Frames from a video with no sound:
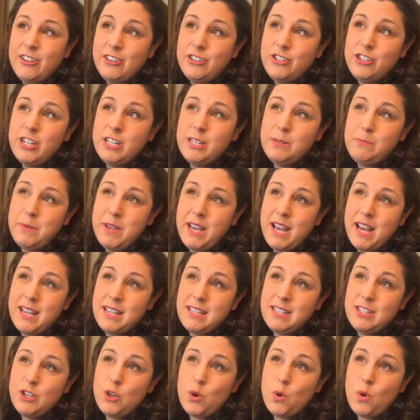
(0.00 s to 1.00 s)
just
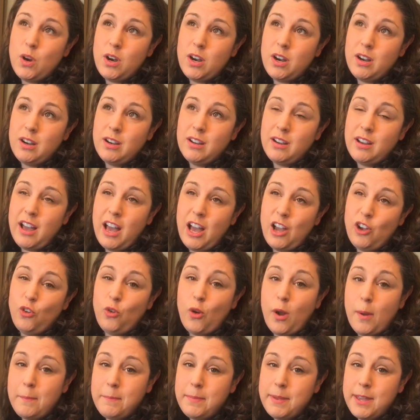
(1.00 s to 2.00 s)
because you're a
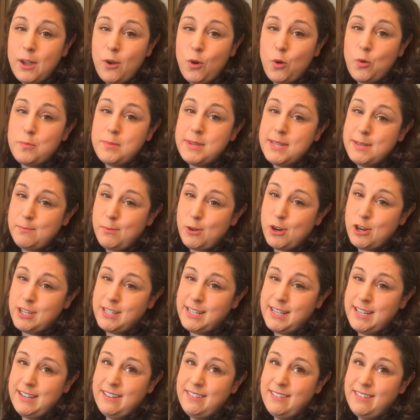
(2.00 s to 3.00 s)
grumpy or mean
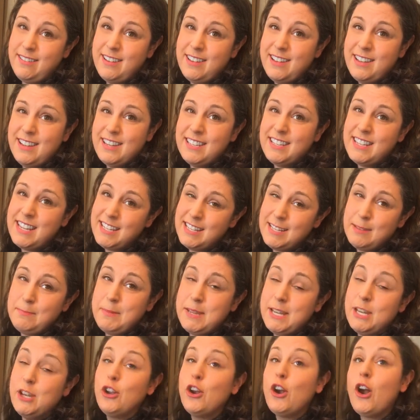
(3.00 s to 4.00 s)
person doesn't
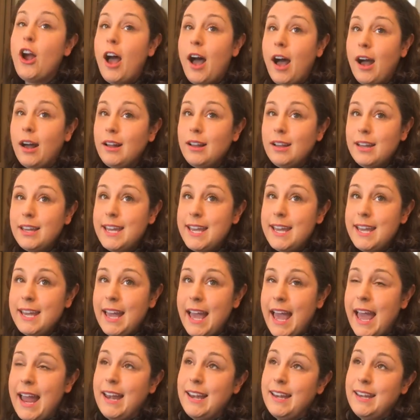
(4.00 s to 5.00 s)
mean you're
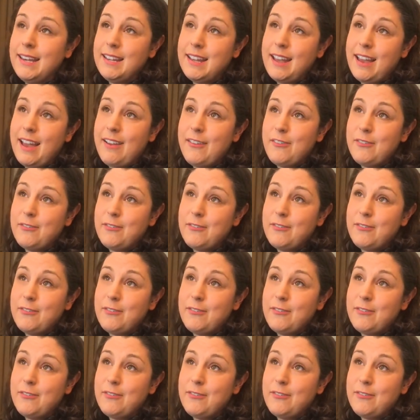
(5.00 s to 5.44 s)
ugly, and